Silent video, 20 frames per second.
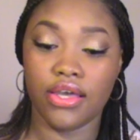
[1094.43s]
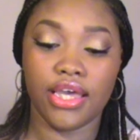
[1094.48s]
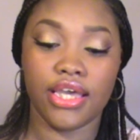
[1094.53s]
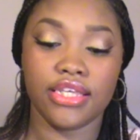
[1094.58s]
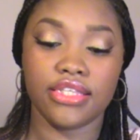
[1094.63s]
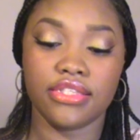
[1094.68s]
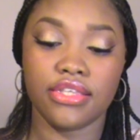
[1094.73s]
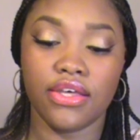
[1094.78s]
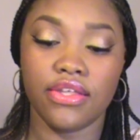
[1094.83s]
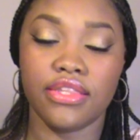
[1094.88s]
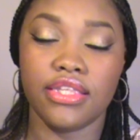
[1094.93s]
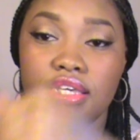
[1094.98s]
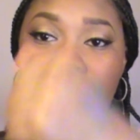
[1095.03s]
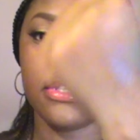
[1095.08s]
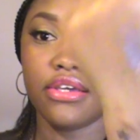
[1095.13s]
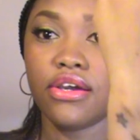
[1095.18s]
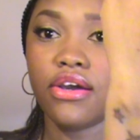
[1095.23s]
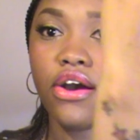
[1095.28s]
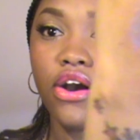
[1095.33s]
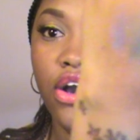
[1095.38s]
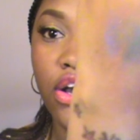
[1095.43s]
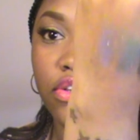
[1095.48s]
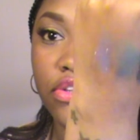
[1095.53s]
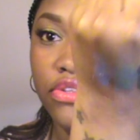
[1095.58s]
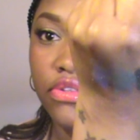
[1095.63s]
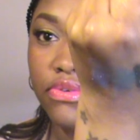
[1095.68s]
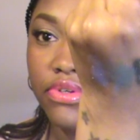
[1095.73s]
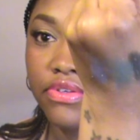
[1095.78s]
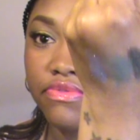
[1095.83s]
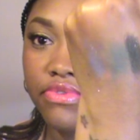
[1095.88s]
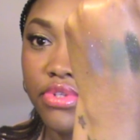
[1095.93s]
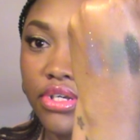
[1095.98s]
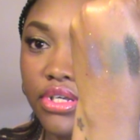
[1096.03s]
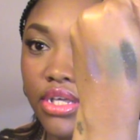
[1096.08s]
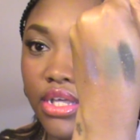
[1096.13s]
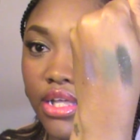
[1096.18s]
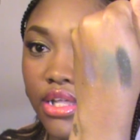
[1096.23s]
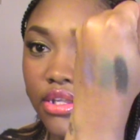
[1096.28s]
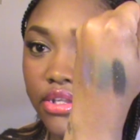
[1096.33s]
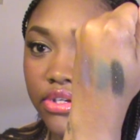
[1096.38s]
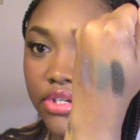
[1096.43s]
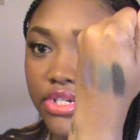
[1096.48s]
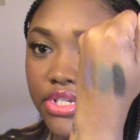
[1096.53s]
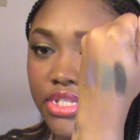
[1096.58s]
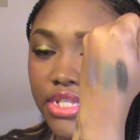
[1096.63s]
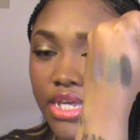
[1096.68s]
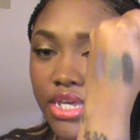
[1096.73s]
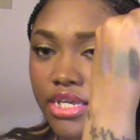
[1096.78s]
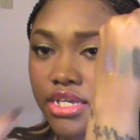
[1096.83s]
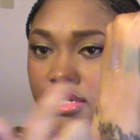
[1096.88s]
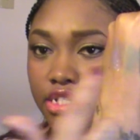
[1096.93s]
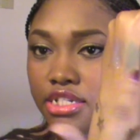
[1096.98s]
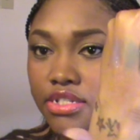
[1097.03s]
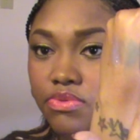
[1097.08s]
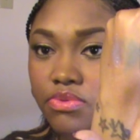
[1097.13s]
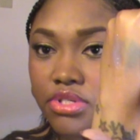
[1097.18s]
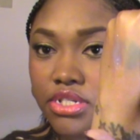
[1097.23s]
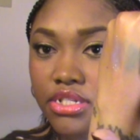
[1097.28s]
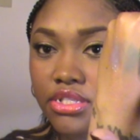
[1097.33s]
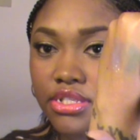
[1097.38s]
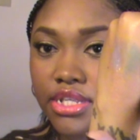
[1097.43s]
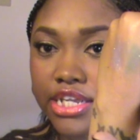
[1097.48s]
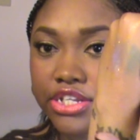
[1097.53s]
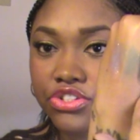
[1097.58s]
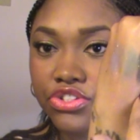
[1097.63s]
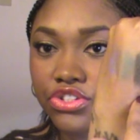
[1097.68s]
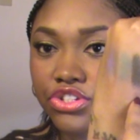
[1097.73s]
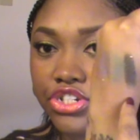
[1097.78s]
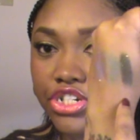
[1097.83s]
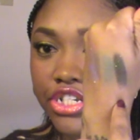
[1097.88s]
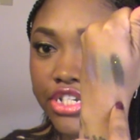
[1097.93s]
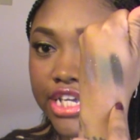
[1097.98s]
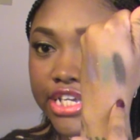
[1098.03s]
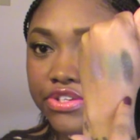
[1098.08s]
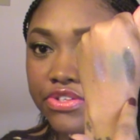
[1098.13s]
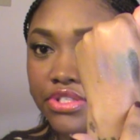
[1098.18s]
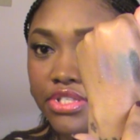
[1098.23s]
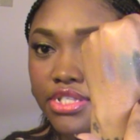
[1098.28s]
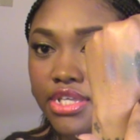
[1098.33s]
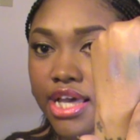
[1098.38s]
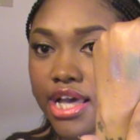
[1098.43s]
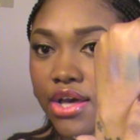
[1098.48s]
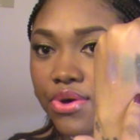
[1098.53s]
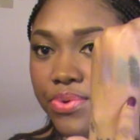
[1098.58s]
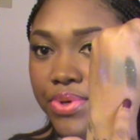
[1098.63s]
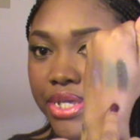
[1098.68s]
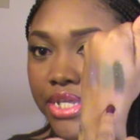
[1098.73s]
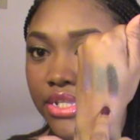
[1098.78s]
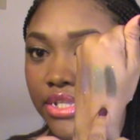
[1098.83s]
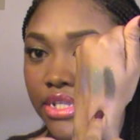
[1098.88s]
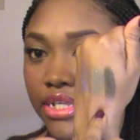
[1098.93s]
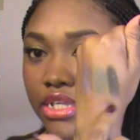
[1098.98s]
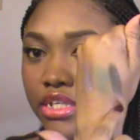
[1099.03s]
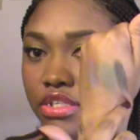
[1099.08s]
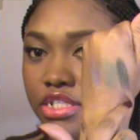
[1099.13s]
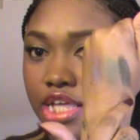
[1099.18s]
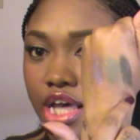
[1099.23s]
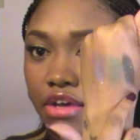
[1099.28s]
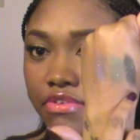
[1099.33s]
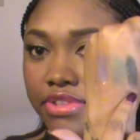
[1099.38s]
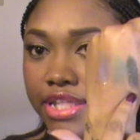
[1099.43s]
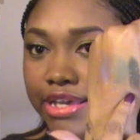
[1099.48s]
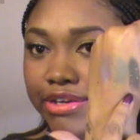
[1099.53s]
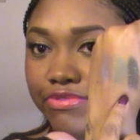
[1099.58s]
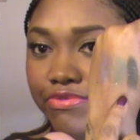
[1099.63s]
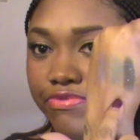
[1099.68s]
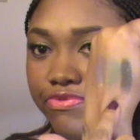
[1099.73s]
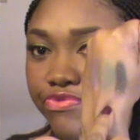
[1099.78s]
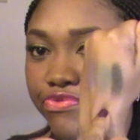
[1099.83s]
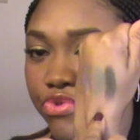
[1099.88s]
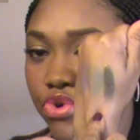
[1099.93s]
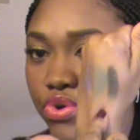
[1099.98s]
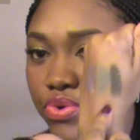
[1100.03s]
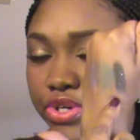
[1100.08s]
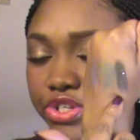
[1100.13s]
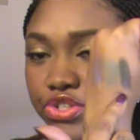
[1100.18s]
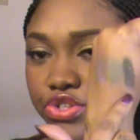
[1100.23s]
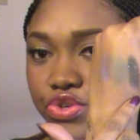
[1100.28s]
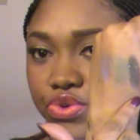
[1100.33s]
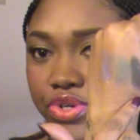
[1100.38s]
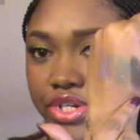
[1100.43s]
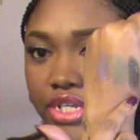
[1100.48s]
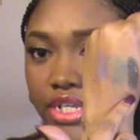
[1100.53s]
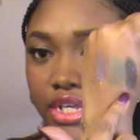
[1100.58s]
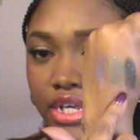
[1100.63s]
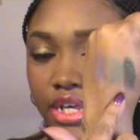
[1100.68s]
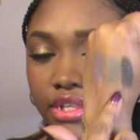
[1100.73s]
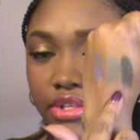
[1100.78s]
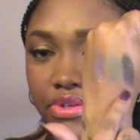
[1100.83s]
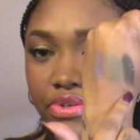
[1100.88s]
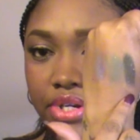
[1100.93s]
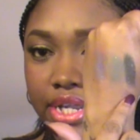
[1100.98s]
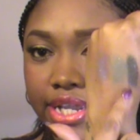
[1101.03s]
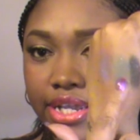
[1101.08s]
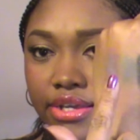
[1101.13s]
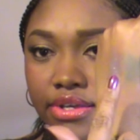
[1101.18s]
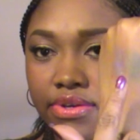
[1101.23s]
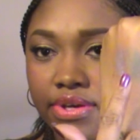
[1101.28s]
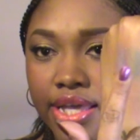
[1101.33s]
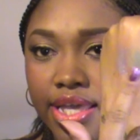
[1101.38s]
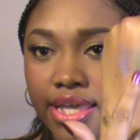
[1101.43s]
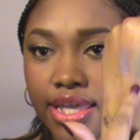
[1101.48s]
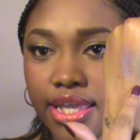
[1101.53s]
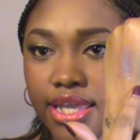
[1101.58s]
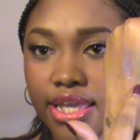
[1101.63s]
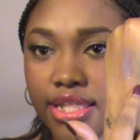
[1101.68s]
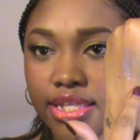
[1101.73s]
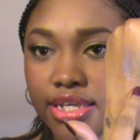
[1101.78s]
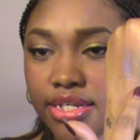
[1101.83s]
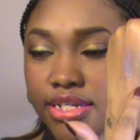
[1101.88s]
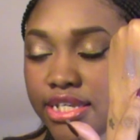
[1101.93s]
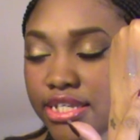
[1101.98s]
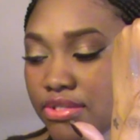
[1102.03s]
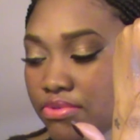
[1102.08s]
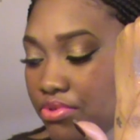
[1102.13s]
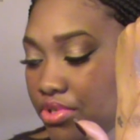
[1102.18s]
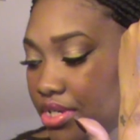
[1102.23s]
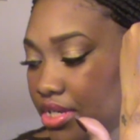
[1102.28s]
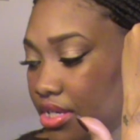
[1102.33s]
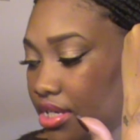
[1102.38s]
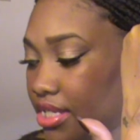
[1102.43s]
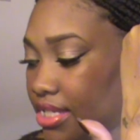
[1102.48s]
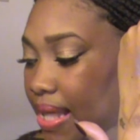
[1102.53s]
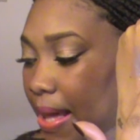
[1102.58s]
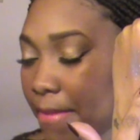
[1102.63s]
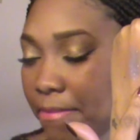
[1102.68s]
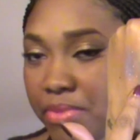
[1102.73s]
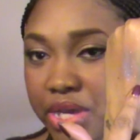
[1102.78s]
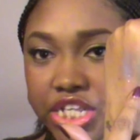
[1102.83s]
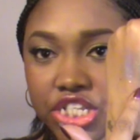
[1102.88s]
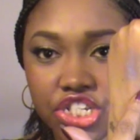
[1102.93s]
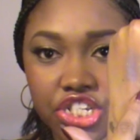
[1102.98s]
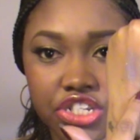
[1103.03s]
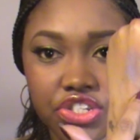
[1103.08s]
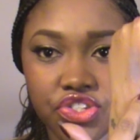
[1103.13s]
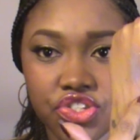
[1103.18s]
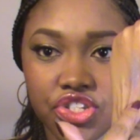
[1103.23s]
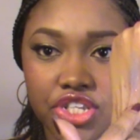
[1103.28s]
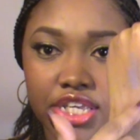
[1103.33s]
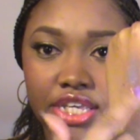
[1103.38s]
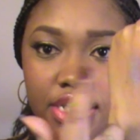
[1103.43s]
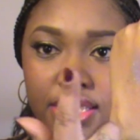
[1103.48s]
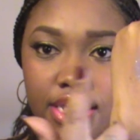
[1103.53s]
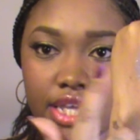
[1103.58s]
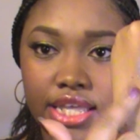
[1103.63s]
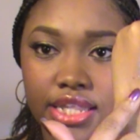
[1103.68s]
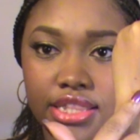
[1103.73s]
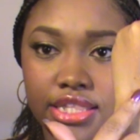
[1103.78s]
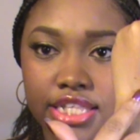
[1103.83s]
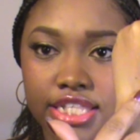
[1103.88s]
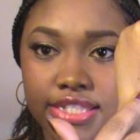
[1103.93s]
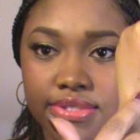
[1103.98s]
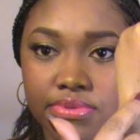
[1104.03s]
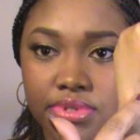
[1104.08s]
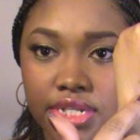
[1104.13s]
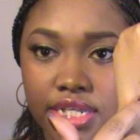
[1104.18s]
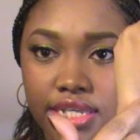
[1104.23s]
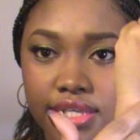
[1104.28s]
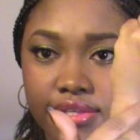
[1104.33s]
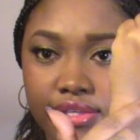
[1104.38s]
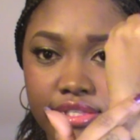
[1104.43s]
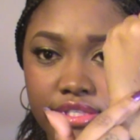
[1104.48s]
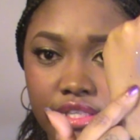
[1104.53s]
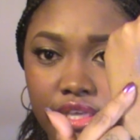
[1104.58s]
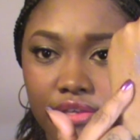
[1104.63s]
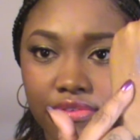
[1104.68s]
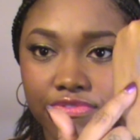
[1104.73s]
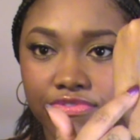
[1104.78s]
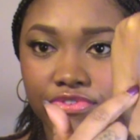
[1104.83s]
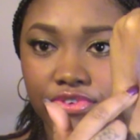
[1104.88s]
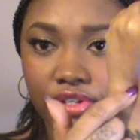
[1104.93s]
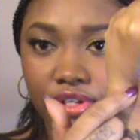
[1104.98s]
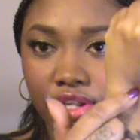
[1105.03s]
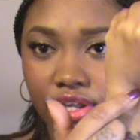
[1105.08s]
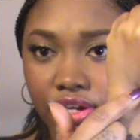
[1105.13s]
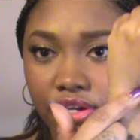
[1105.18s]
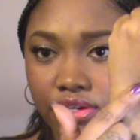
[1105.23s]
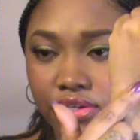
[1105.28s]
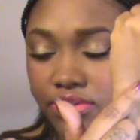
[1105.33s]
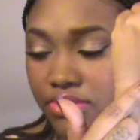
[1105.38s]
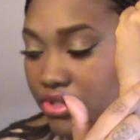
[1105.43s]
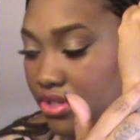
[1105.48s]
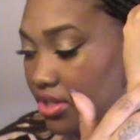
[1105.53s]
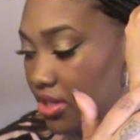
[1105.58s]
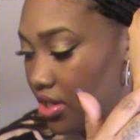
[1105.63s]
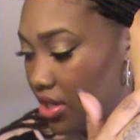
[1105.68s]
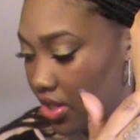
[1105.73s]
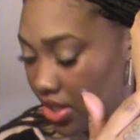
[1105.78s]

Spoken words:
Okay, so these are all the 3 of the colors. This one is Nature Girl. Now, you see how it gets off that forest green color now? And then this one is Beachy Chic, and this one is Flirt.